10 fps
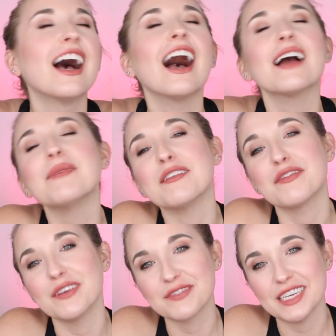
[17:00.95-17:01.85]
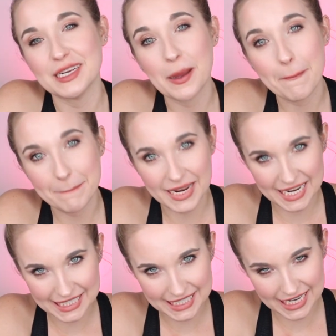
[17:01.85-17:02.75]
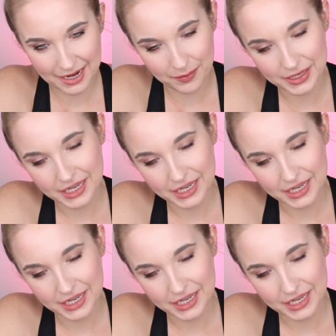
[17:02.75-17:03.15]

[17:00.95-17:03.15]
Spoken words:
I meant 15-minute nap.